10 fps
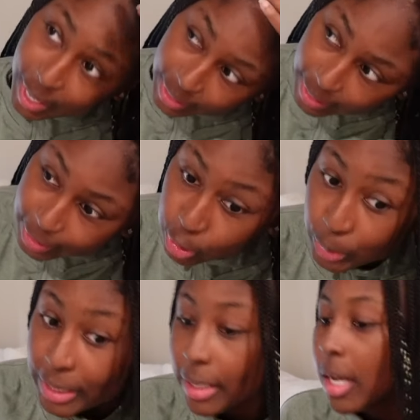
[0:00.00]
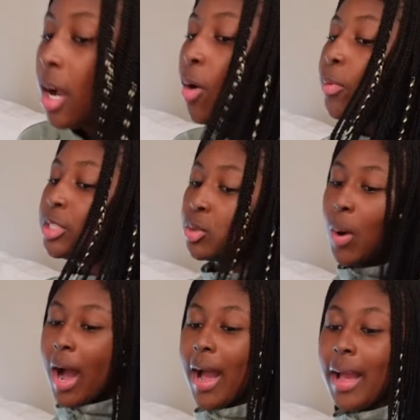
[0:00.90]
at like three which is
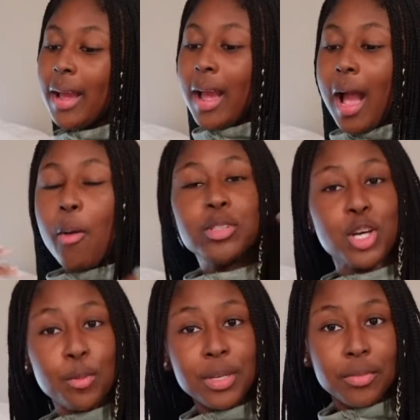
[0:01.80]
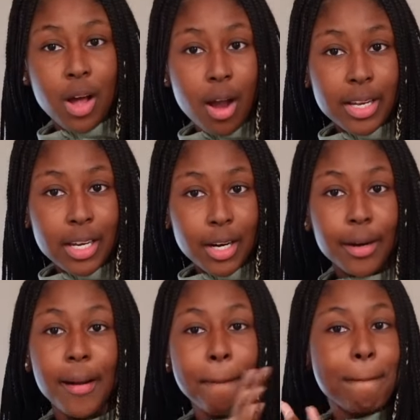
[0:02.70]
why I want to open the vlog
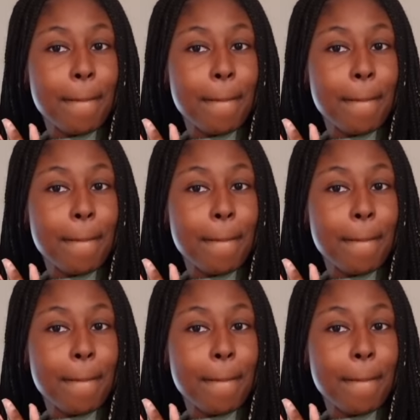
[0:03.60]
here.